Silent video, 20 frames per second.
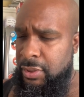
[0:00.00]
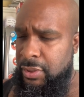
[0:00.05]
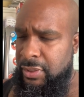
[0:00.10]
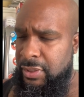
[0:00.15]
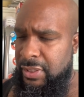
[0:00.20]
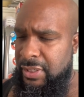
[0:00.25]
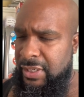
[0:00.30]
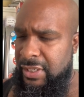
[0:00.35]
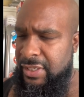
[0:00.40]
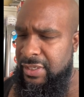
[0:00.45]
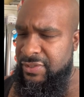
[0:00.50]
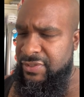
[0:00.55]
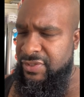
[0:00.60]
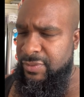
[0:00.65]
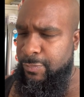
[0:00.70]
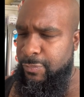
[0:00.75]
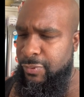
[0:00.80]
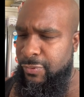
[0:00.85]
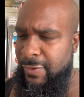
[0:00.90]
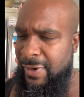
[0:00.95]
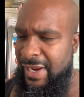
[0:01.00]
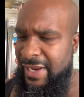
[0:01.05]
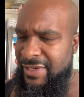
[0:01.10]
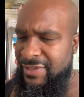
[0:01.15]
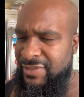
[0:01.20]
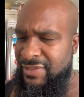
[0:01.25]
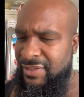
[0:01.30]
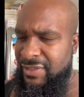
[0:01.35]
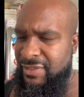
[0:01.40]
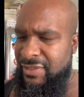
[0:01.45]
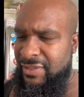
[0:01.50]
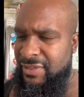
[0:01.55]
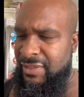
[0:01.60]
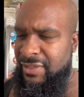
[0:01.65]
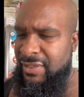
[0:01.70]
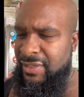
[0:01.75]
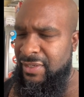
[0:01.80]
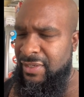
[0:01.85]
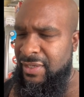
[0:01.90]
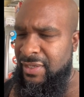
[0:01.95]

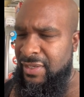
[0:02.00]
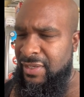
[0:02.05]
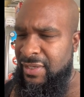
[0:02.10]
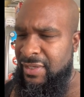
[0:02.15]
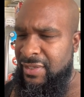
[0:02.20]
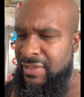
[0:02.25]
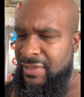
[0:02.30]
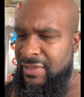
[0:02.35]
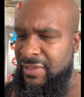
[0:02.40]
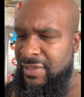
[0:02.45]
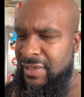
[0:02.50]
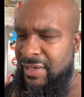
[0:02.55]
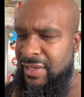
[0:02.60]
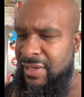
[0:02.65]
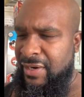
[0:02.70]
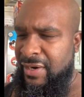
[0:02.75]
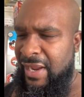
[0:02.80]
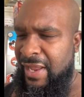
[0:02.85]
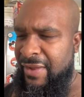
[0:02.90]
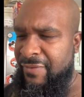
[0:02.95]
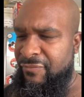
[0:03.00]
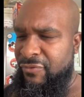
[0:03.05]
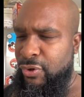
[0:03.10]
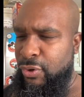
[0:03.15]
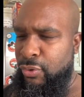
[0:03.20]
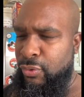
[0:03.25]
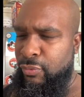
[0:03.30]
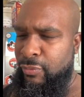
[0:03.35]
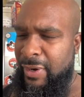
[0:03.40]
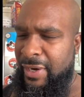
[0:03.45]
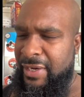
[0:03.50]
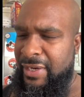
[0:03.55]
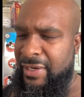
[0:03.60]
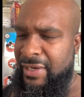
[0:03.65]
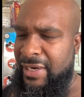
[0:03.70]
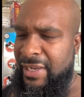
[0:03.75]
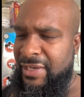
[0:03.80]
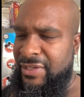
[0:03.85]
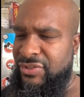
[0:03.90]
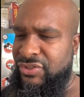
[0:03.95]
Surprisingly, they have no
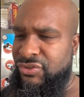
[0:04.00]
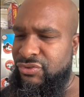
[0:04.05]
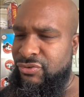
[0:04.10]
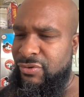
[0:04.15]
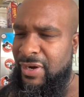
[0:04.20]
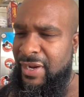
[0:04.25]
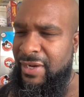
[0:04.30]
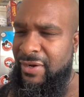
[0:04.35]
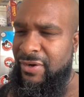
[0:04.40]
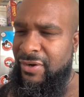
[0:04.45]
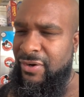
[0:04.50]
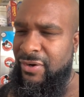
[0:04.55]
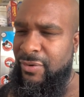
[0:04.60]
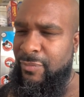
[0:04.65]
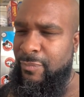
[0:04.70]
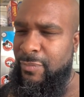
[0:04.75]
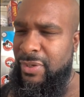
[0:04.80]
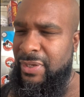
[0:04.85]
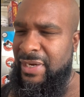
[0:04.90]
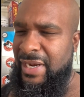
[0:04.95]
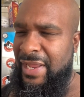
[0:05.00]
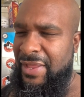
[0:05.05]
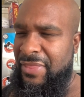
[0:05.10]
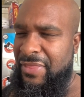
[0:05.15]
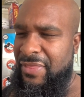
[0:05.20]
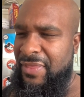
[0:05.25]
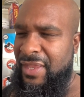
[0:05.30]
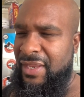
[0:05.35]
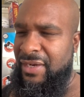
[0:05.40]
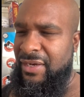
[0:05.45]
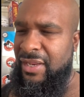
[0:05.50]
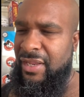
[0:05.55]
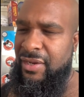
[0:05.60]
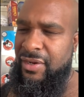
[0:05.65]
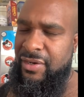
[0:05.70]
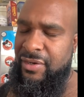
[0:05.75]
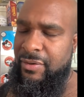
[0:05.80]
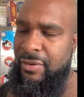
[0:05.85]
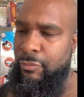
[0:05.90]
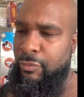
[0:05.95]
recognized striker, but I think
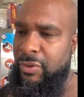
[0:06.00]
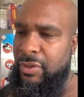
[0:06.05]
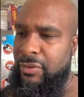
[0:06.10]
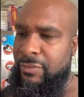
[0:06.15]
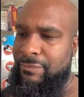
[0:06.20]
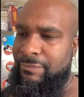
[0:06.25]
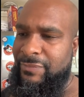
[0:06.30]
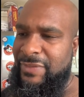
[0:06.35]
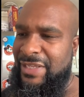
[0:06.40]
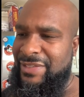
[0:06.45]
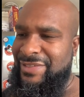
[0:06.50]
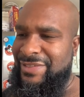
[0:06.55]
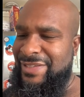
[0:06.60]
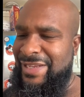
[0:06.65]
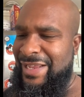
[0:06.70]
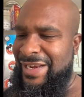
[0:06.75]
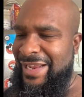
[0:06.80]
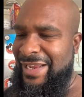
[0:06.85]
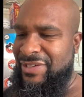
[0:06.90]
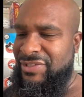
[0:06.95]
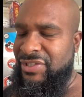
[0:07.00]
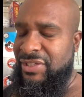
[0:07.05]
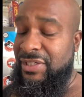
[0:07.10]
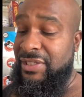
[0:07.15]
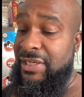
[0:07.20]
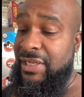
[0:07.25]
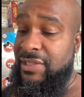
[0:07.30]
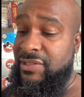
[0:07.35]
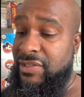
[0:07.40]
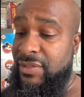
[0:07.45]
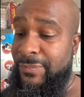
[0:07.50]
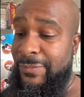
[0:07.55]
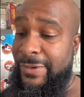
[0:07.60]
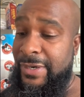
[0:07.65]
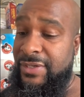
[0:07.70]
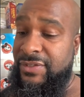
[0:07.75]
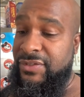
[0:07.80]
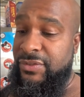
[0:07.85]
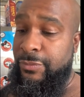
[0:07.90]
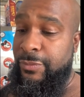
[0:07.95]
that's not actually that
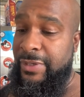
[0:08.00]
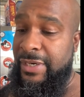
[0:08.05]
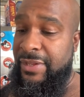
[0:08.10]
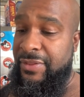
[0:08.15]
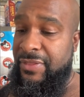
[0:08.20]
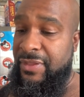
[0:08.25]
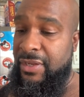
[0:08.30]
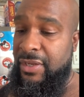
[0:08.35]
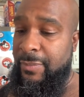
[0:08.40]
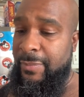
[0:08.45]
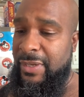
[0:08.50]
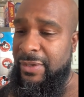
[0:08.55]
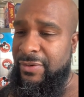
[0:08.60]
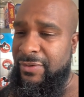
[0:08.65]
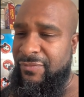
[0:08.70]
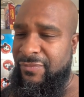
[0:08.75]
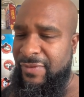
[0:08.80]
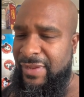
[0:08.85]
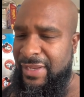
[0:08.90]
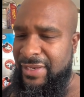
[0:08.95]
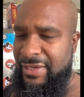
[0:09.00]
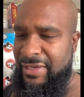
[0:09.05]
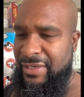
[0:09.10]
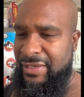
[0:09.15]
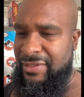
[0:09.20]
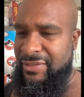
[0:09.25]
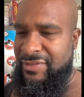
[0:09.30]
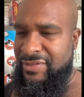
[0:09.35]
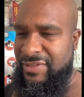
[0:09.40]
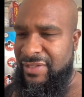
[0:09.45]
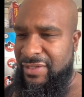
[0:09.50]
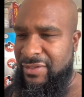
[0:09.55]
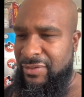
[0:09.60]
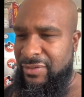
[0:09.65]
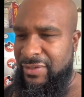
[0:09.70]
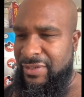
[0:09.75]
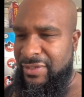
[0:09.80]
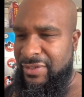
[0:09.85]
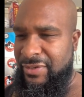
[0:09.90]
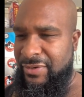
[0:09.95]
surprising when I think about the fact that, let's take a
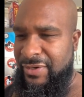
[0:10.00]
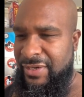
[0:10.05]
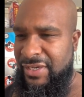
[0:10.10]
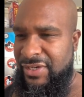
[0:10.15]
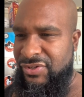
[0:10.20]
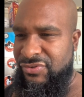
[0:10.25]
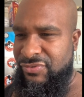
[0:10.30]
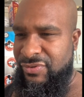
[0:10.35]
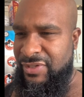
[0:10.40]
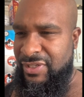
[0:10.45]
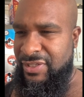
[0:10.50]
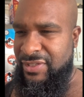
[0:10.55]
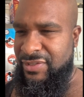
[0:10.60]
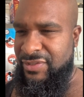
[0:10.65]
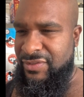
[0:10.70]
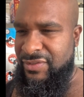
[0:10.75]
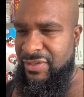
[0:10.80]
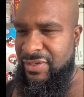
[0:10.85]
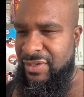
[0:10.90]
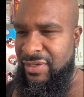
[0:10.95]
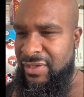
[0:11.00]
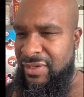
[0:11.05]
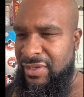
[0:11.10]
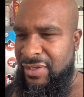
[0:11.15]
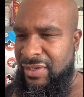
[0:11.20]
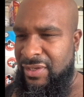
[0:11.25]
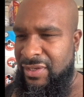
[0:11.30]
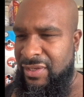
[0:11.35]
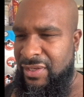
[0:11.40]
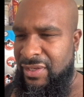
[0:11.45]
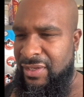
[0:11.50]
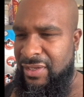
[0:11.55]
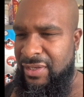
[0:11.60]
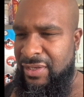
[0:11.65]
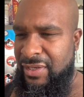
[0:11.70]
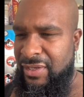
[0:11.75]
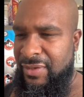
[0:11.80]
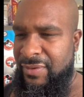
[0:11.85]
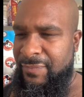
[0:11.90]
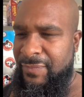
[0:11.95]
look at their injury list.
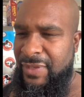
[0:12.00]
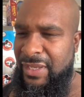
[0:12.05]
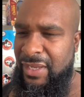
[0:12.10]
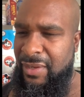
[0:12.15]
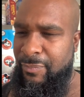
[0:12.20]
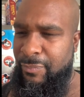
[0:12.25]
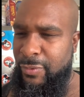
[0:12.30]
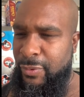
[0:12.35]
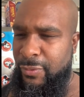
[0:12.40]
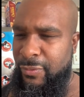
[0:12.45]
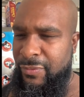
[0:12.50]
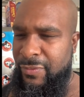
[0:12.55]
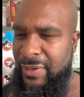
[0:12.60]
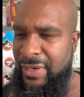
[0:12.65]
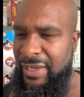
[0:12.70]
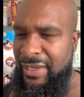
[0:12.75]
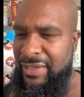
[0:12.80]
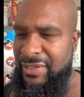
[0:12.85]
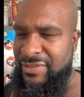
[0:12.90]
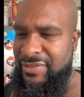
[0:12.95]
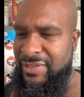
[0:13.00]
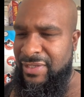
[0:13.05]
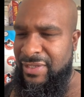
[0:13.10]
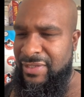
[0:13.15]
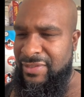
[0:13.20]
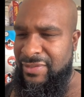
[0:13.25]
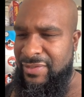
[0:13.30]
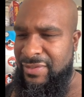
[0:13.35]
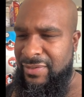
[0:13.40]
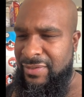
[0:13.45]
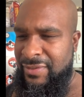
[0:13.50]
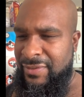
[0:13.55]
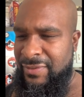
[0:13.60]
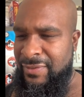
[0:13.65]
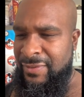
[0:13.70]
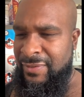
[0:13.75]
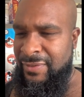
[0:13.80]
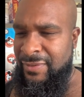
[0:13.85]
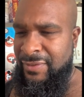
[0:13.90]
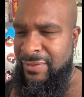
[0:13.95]
Yeah, both Lacazette.
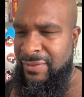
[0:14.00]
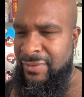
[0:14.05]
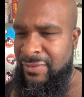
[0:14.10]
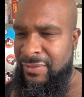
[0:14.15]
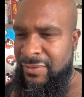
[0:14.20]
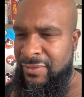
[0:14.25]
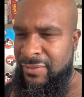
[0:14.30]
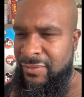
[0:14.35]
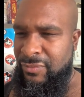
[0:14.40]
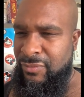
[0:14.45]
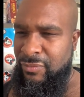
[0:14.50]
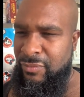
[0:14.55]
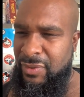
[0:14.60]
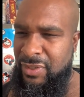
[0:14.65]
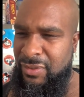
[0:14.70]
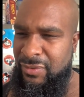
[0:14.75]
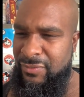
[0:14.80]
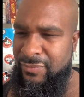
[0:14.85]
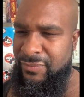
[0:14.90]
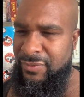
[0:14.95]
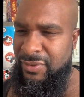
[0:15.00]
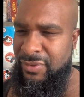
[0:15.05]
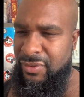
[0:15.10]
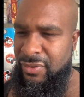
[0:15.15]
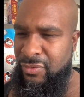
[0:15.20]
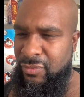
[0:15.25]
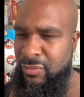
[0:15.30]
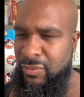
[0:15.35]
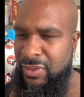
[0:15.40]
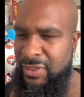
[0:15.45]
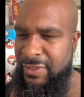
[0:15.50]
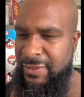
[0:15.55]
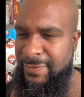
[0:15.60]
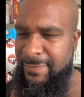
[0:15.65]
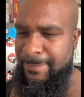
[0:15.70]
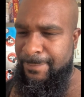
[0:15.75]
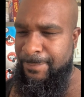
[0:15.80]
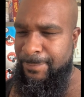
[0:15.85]
Well, you know what?